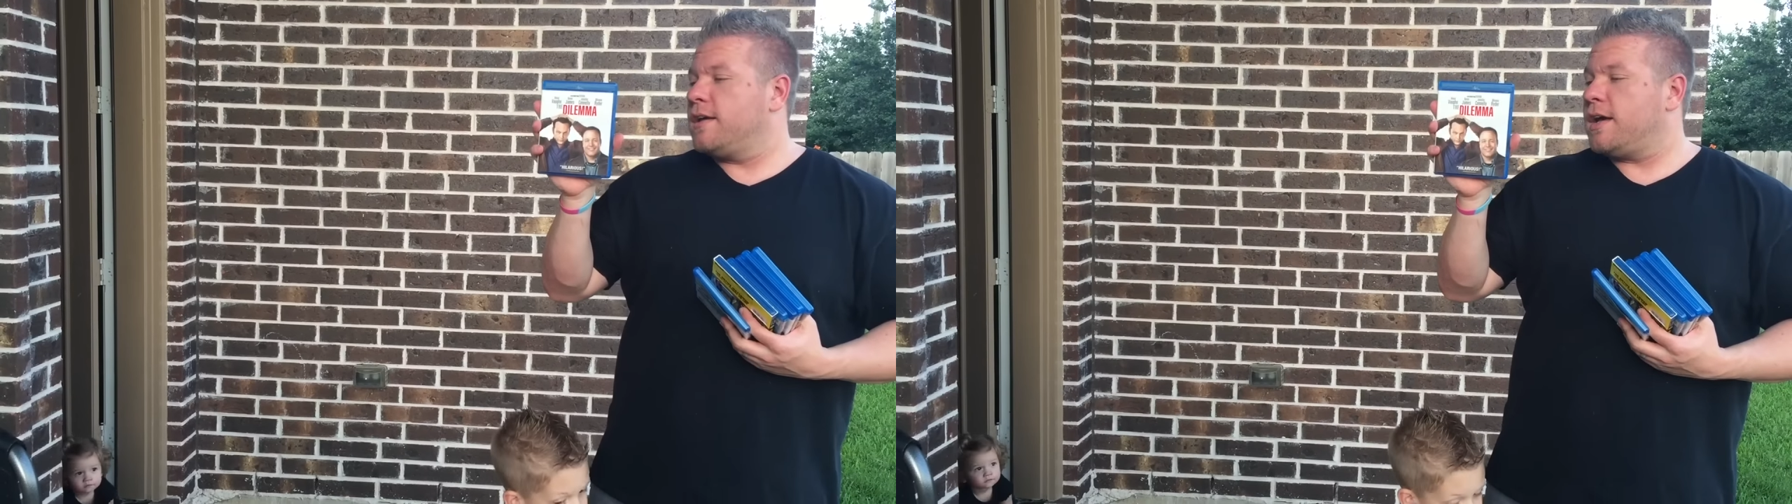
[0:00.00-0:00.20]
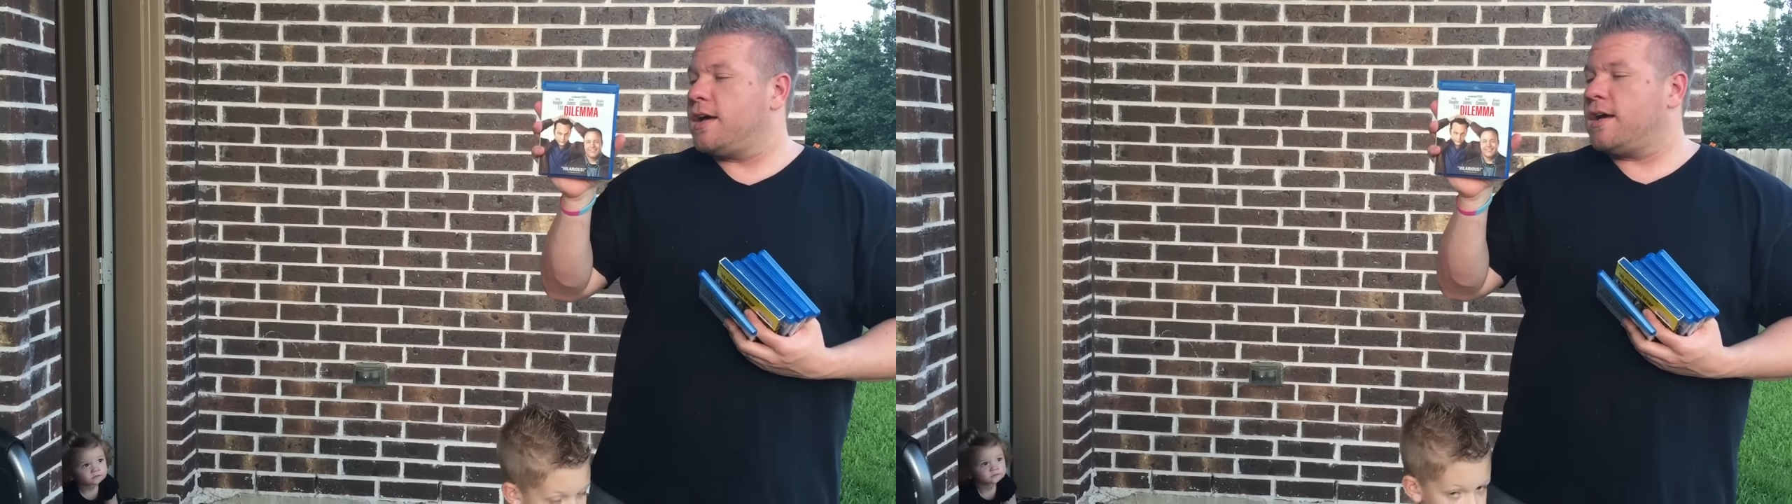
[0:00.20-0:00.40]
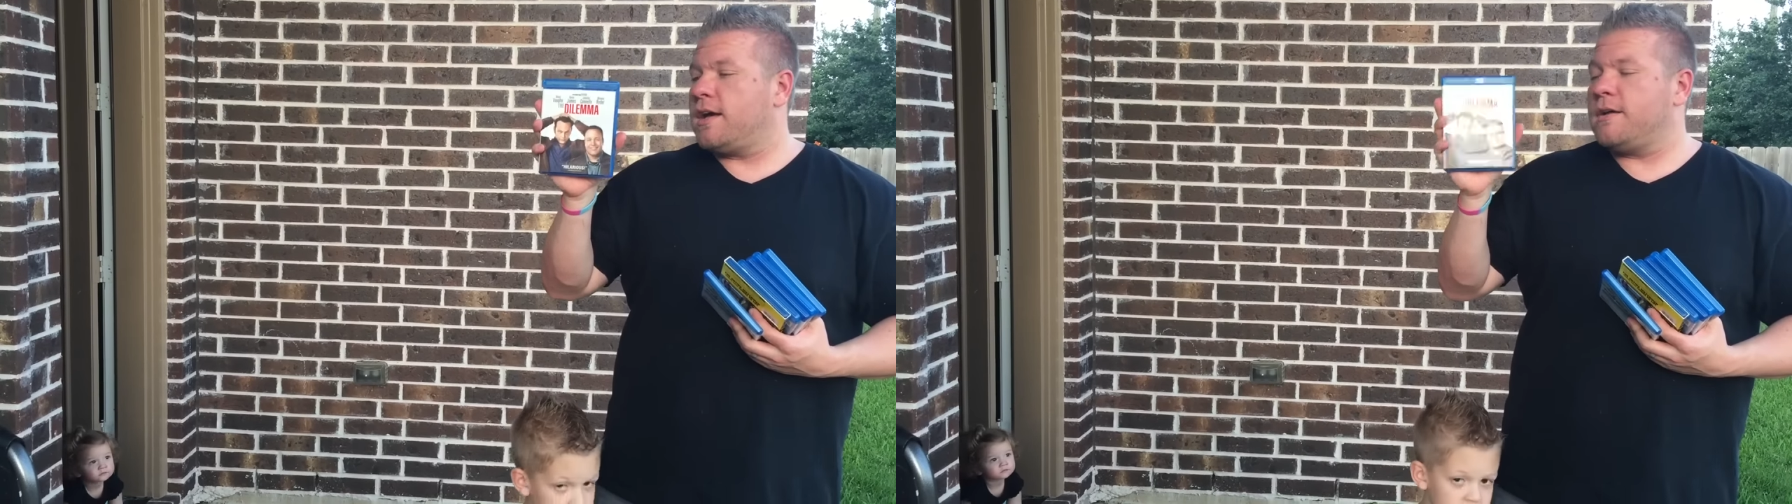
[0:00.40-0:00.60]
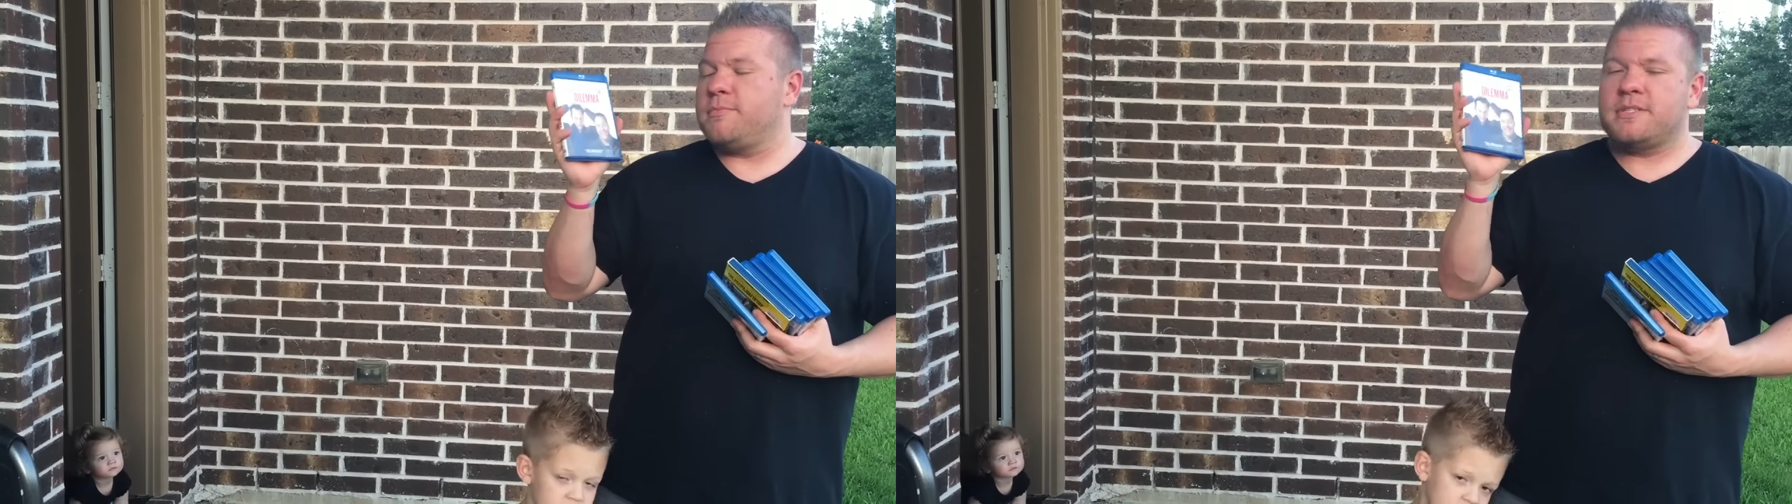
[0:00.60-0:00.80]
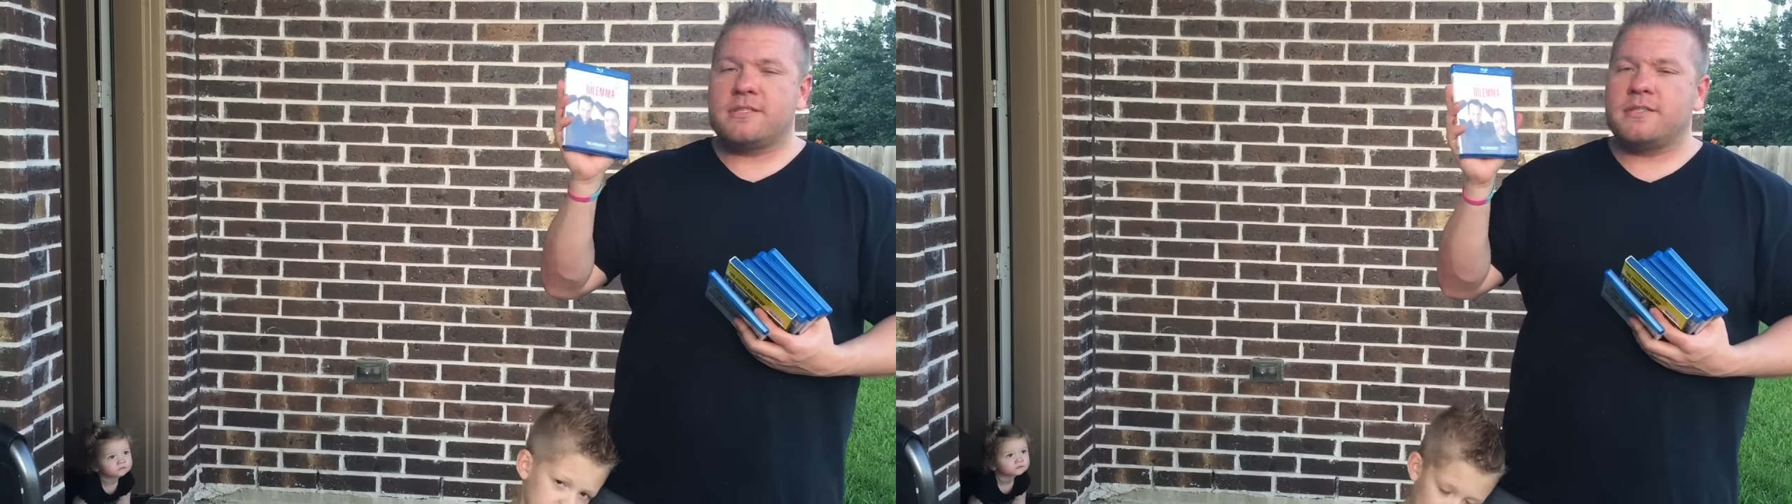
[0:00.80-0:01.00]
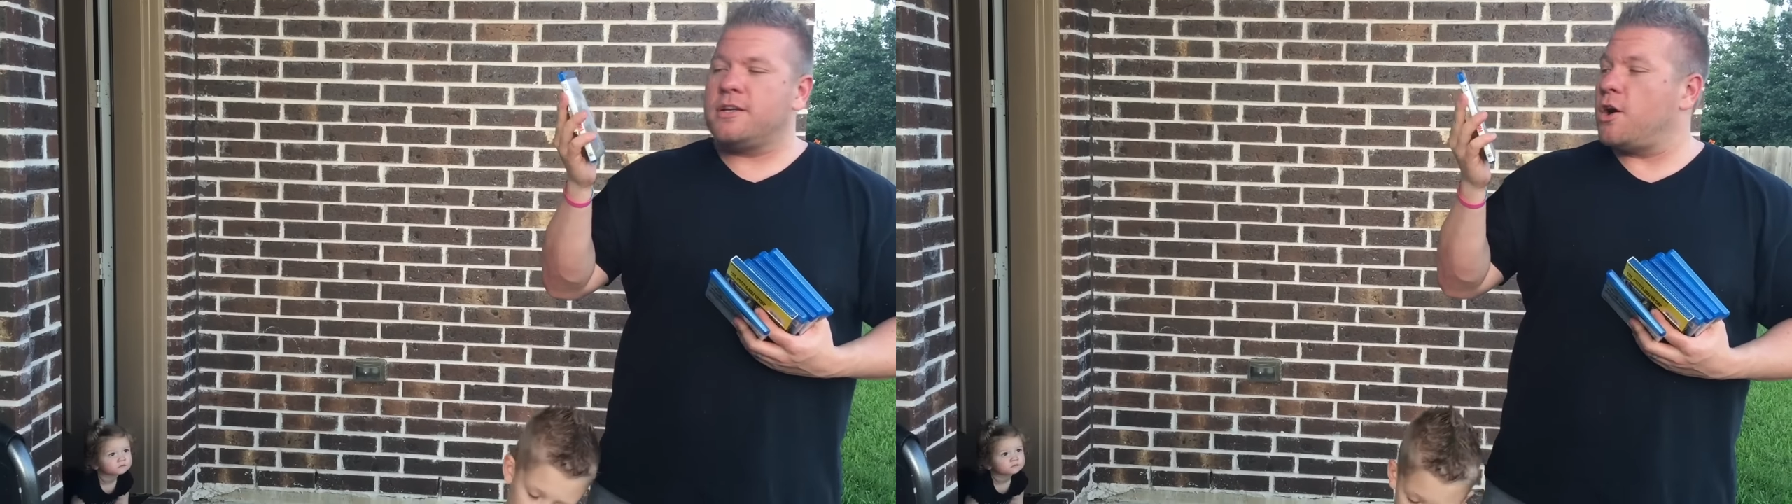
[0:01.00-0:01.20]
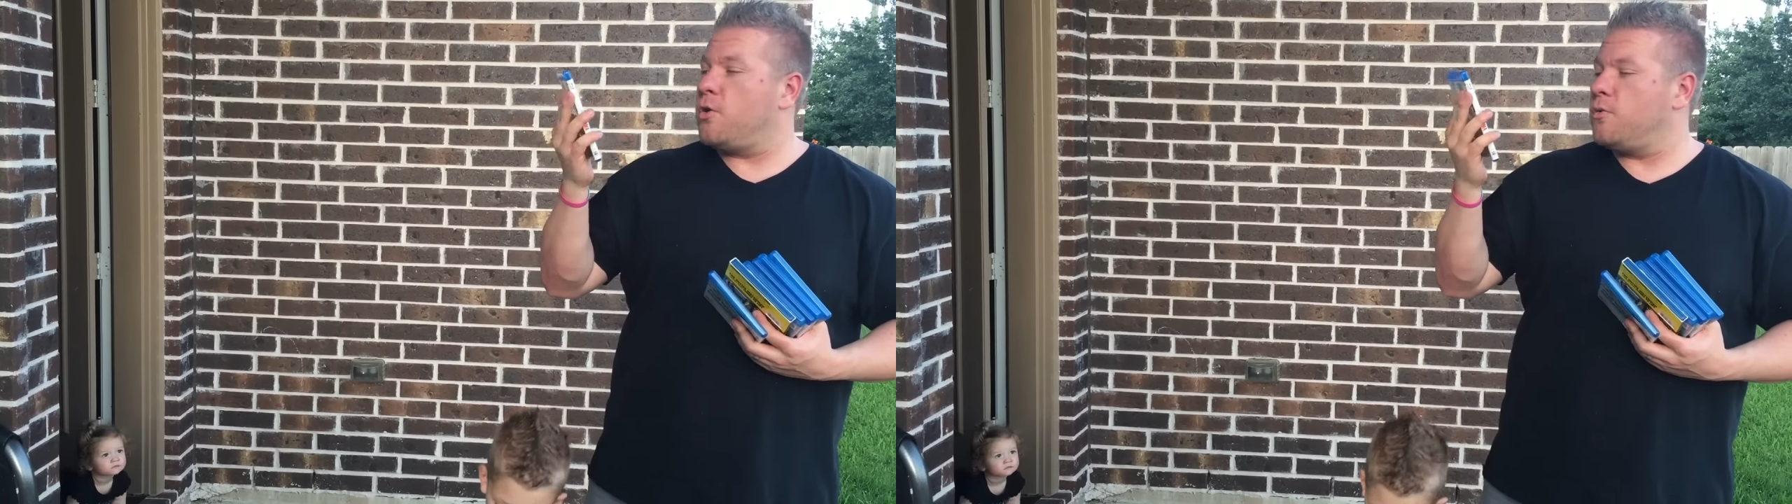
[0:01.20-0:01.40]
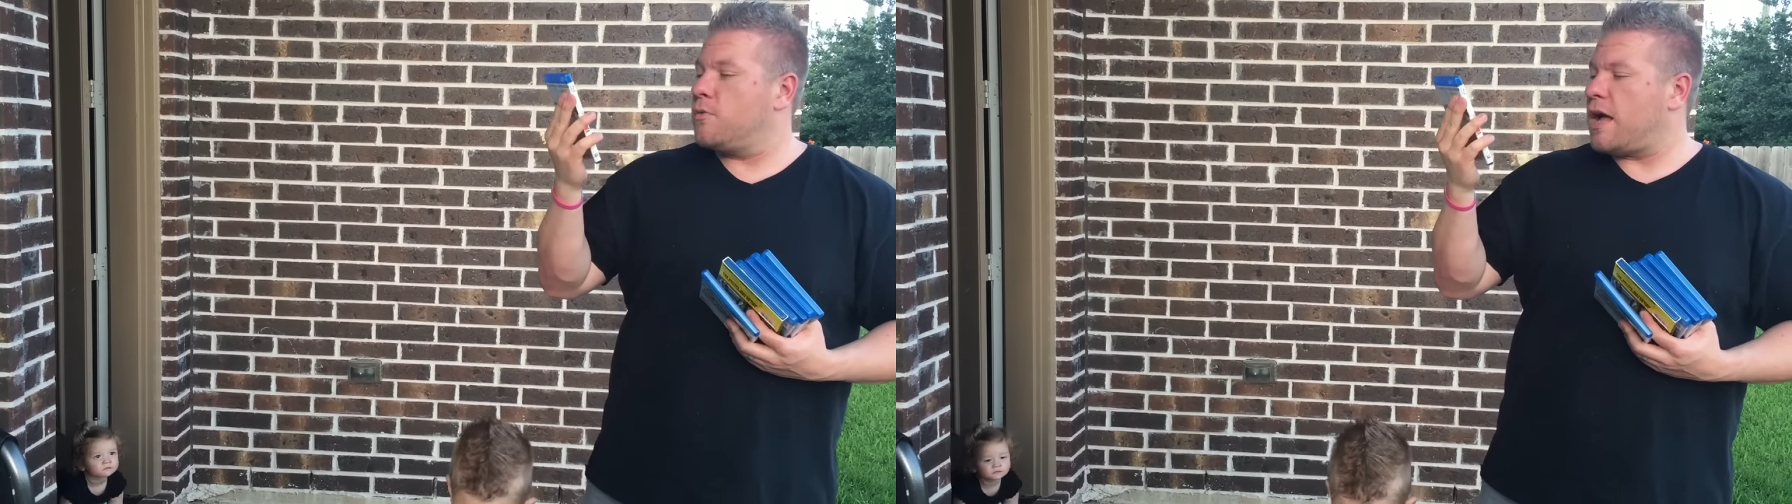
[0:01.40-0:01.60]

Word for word: Uh, you know,